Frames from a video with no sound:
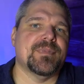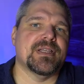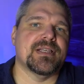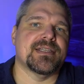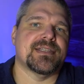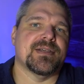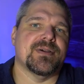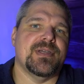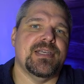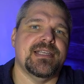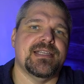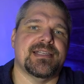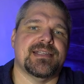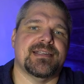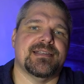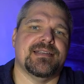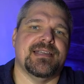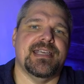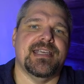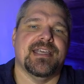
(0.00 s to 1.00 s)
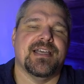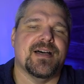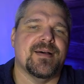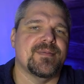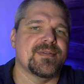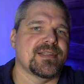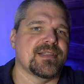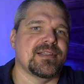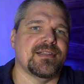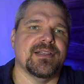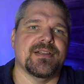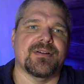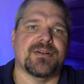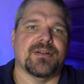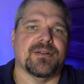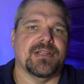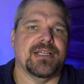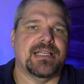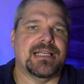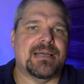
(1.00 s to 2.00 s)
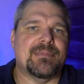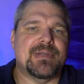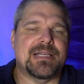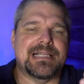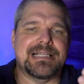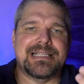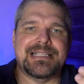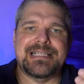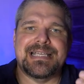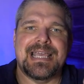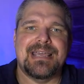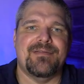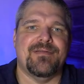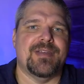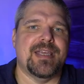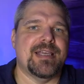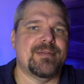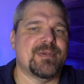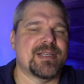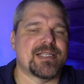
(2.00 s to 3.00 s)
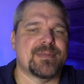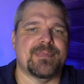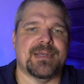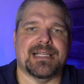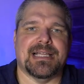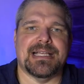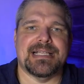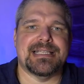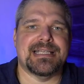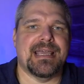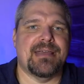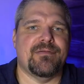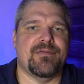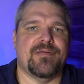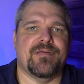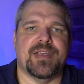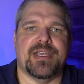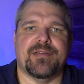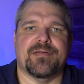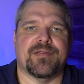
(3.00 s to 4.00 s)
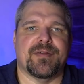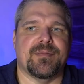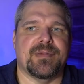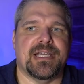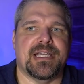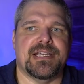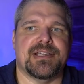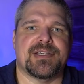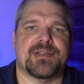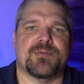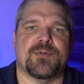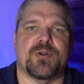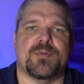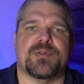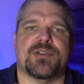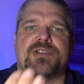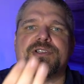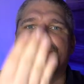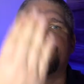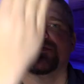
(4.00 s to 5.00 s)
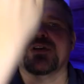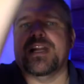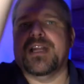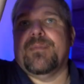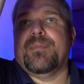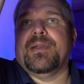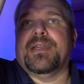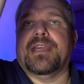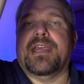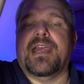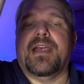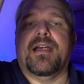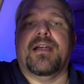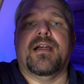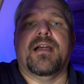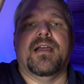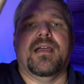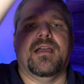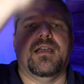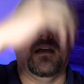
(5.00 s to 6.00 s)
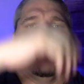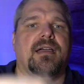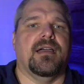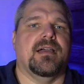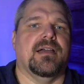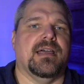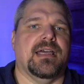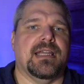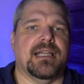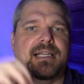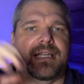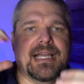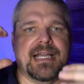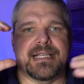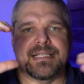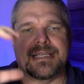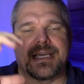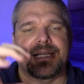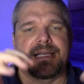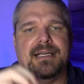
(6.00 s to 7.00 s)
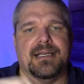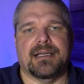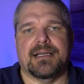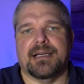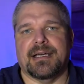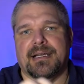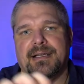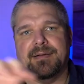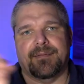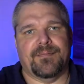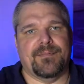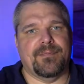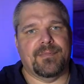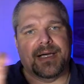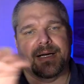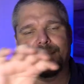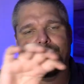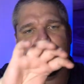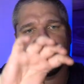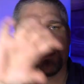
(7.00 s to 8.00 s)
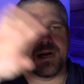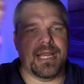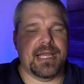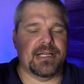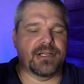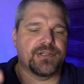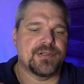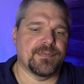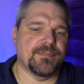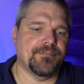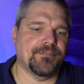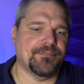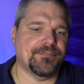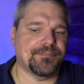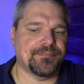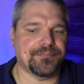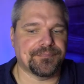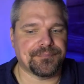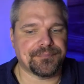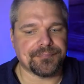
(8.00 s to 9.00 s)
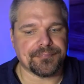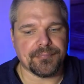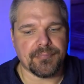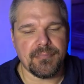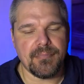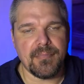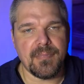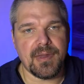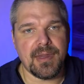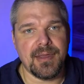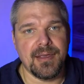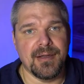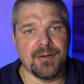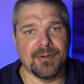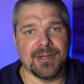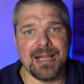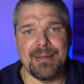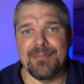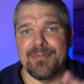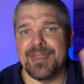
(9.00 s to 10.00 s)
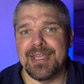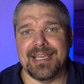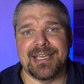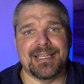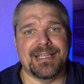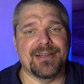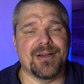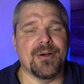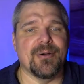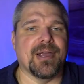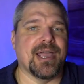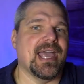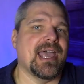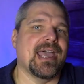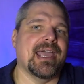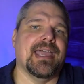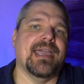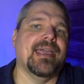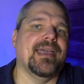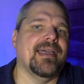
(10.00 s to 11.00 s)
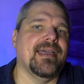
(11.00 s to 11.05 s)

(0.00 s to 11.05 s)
So he comes literally, I mean, 10, it must have been like 10 feet from me. He swoops straight up in the air and lands on a branch. Well, I'm thinking, okay,